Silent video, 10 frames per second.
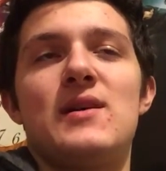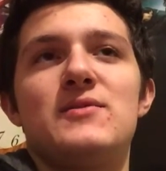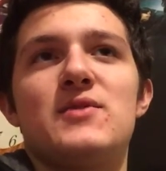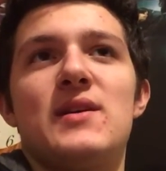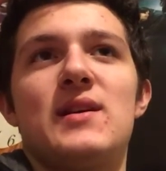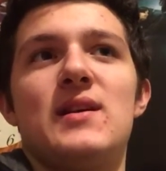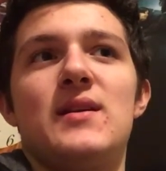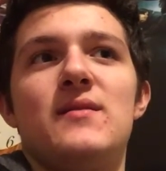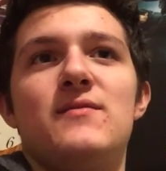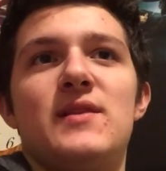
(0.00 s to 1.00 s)
I'll try to get
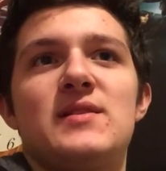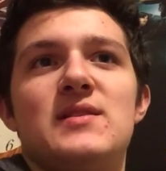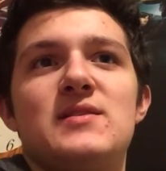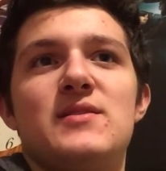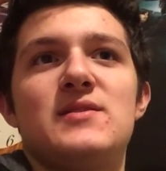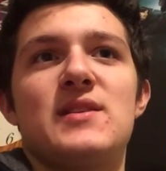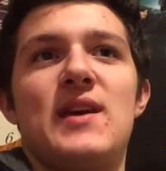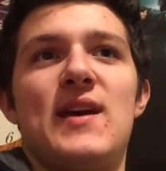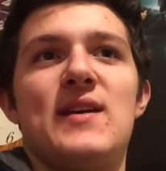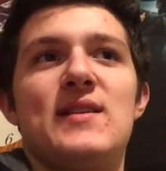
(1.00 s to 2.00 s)
it fixed as soon as I
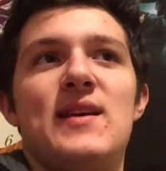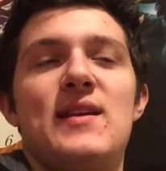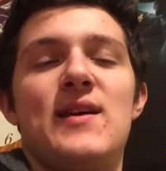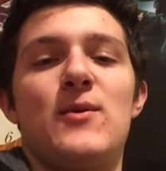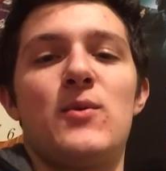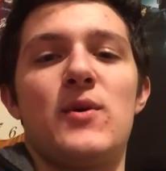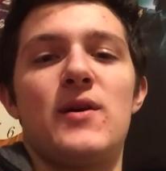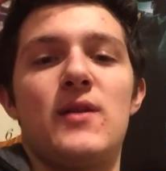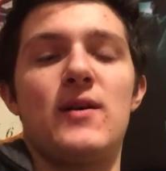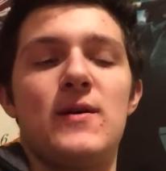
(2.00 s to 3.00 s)
can. and I will
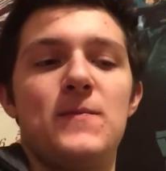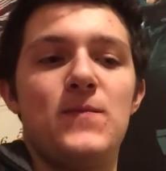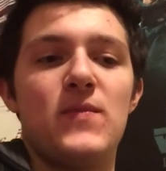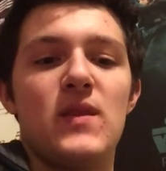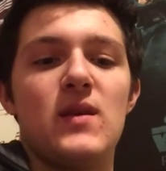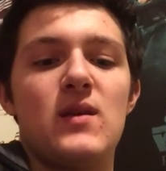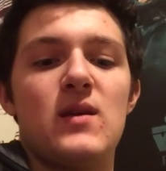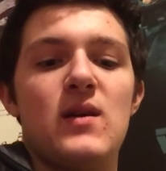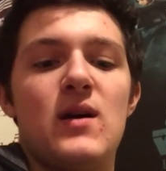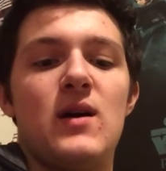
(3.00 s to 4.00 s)
work on
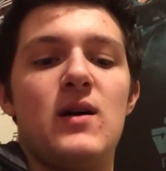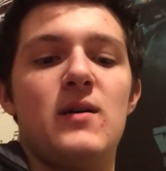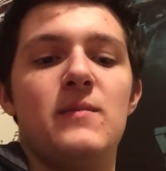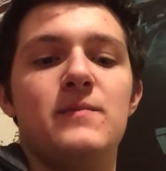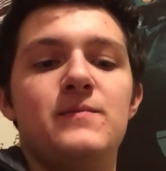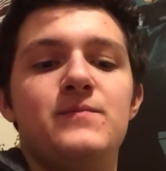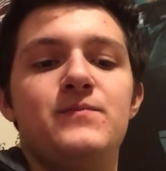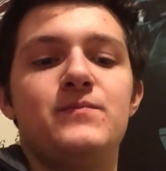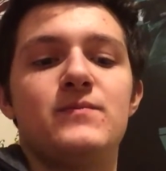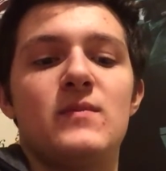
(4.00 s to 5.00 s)
it. Um,
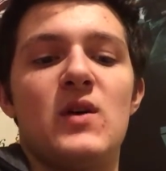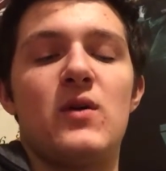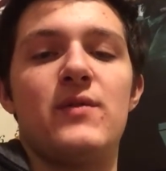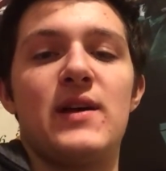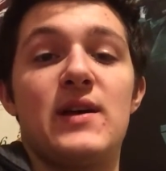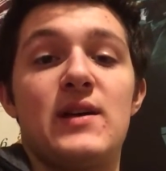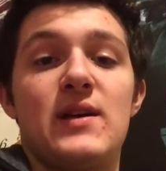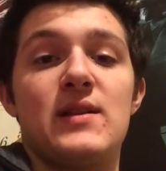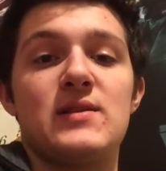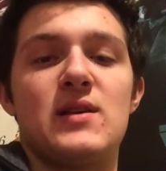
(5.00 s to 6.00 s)
hopefully I can
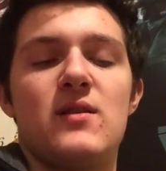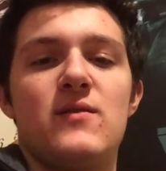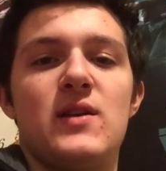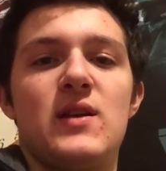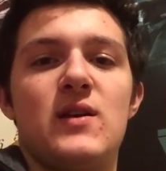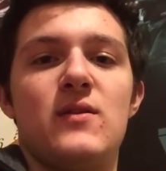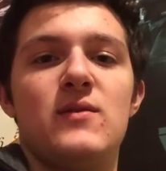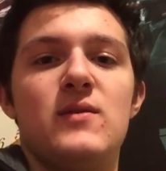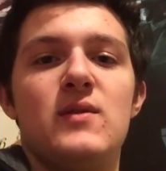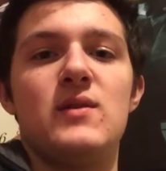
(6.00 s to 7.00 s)
get this other video
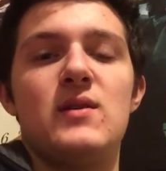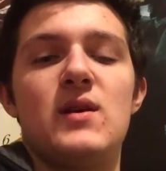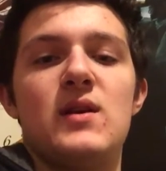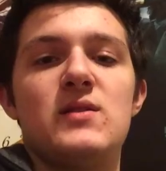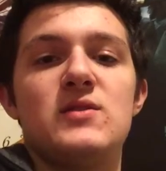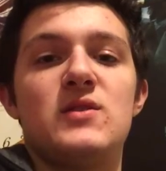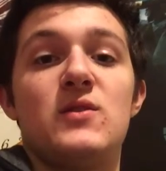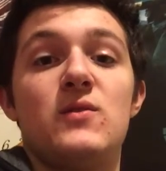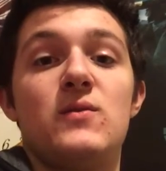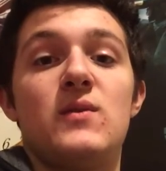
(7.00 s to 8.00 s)

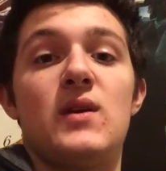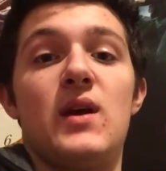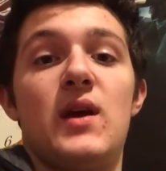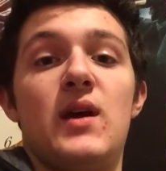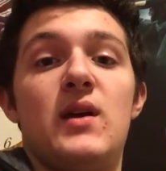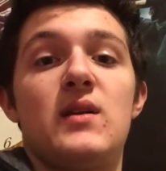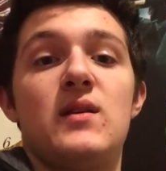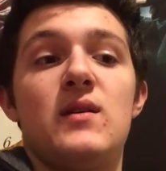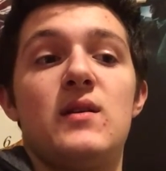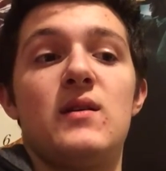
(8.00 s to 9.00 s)
soon.
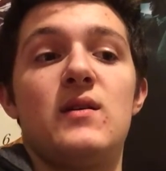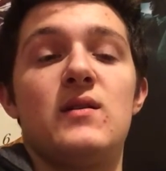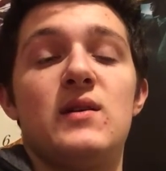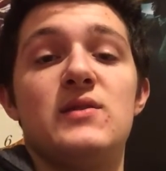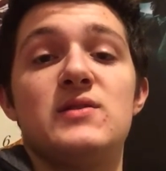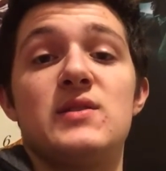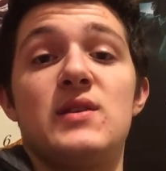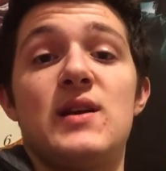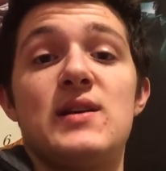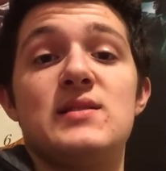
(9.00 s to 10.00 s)
And uh, I'll see you
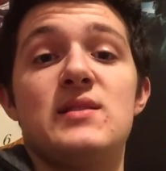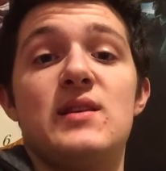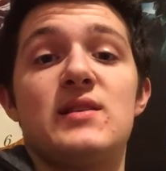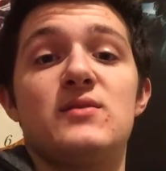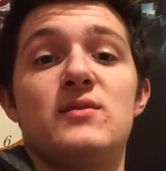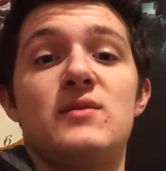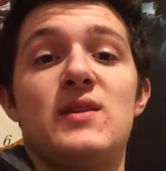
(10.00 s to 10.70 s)
guys in the next one.